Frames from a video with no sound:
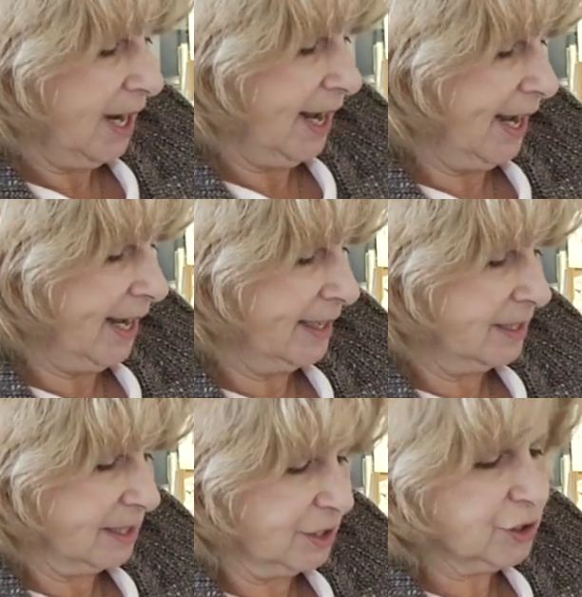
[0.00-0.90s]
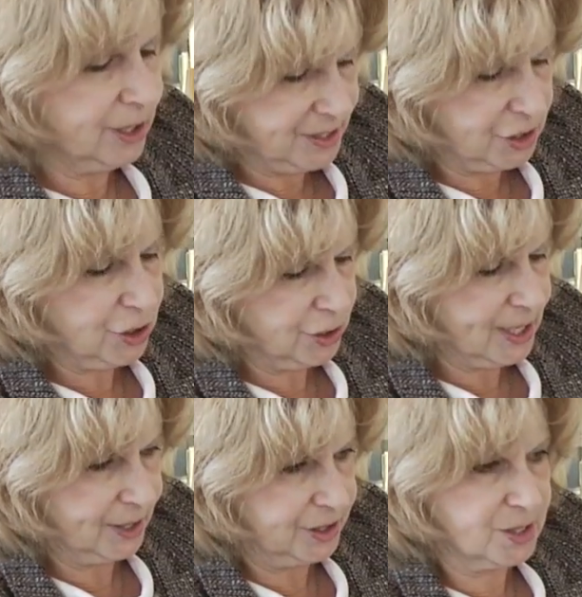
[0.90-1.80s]
And it as it
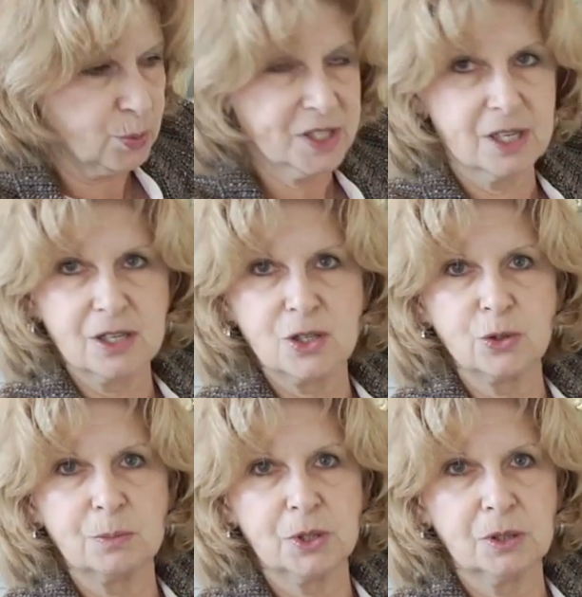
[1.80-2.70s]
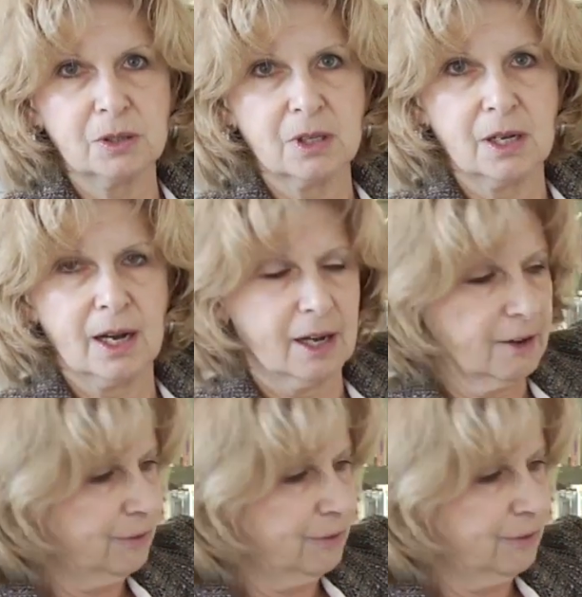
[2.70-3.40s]
turned out, this wasn't a suitable uh,